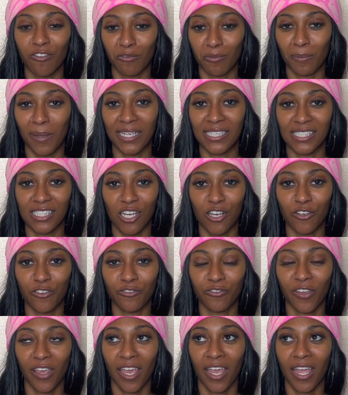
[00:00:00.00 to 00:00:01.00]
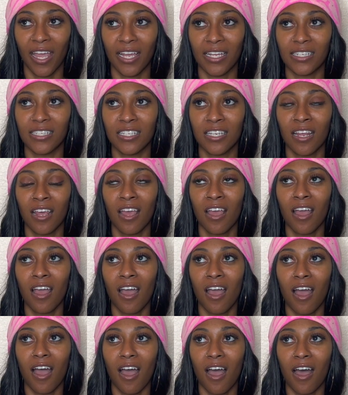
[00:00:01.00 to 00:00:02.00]
with myself, and
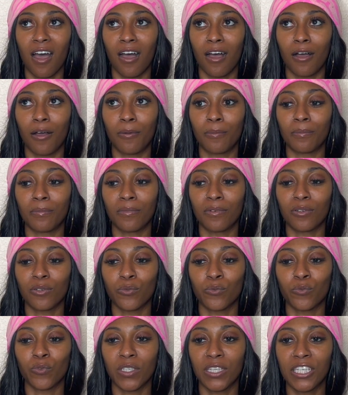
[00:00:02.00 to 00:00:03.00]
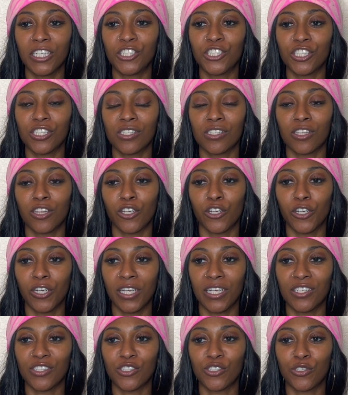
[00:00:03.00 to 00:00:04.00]
really just
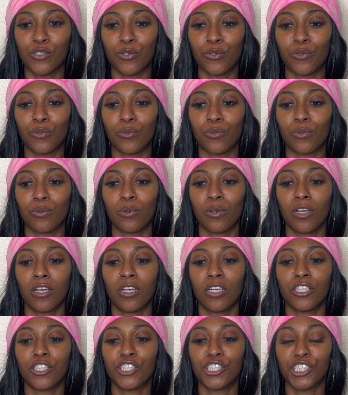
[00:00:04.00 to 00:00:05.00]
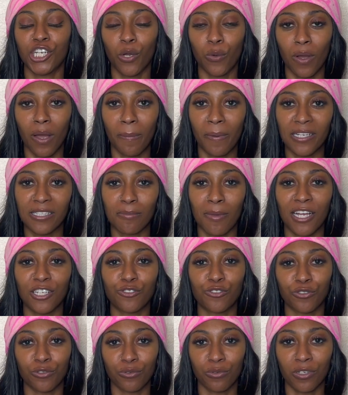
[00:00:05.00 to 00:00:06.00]
learning to show up as my
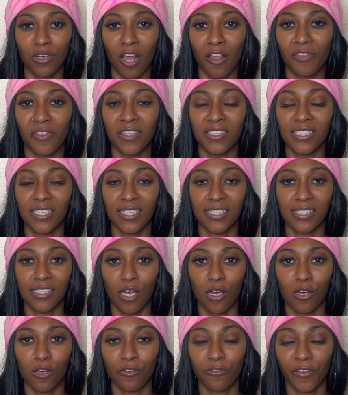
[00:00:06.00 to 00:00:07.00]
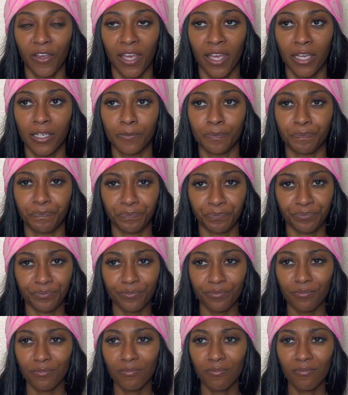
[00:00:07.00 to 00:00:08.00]
true and authentic self. And
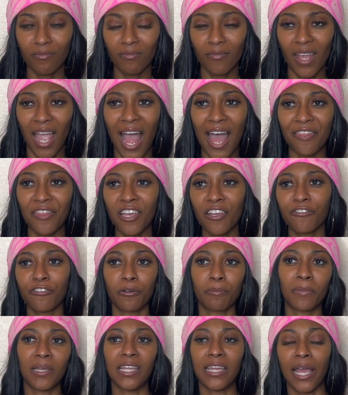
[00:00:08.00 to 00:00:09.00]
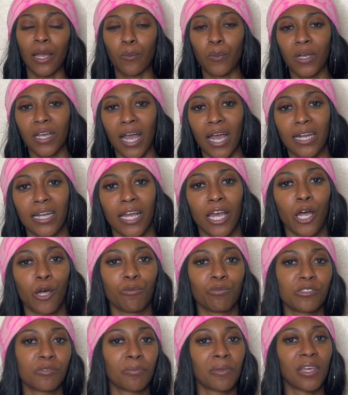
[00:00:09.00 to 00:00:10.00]
I think for me, like what kind of
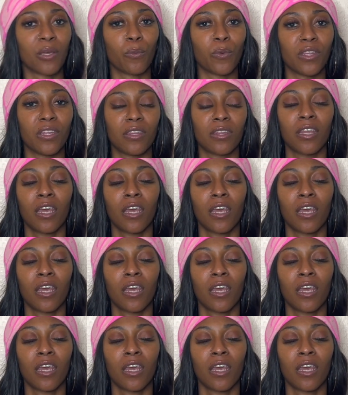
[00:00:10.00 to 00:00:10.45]
helped me with